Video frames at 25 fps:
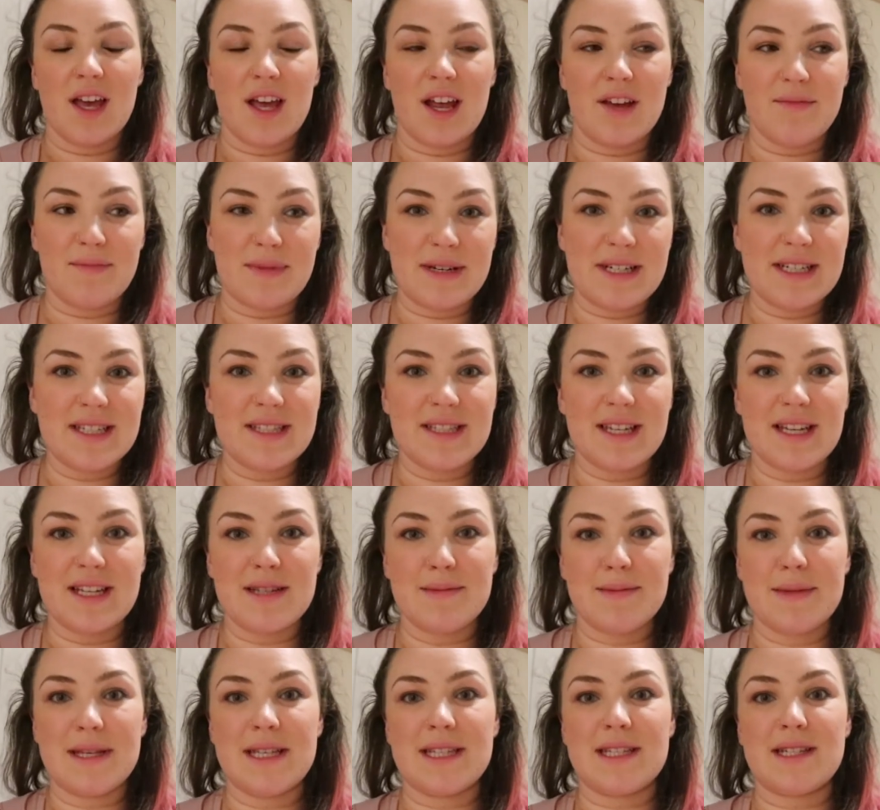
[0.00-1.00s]
I've been to
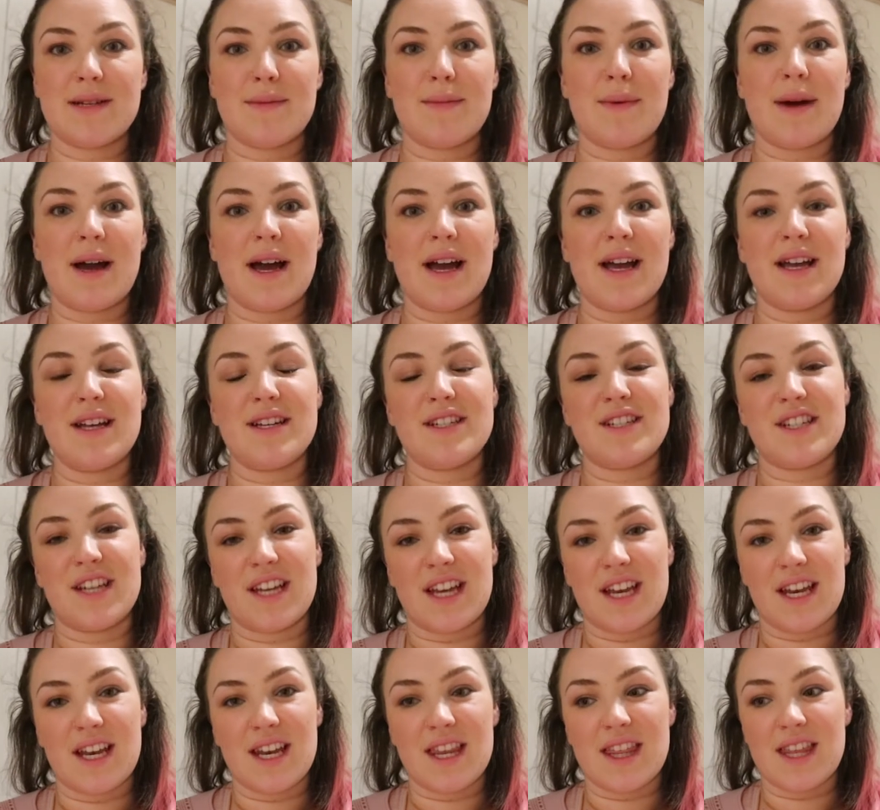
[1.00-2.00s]
Sainsbury's to buy
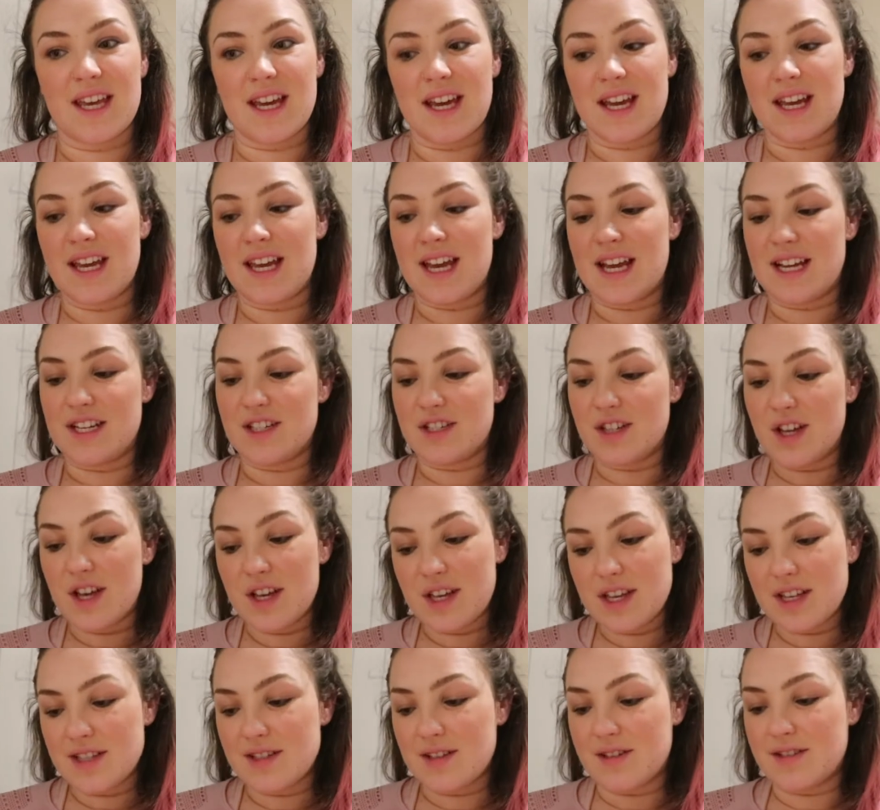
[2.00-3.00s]
chicken thigh and
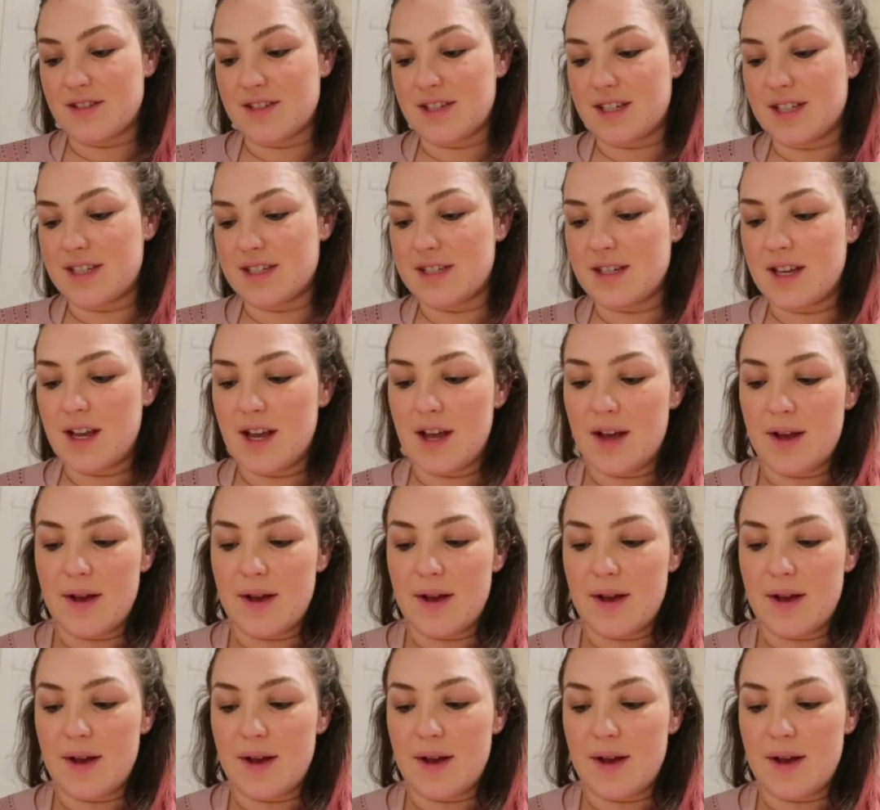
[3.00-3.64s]
turkey sausages,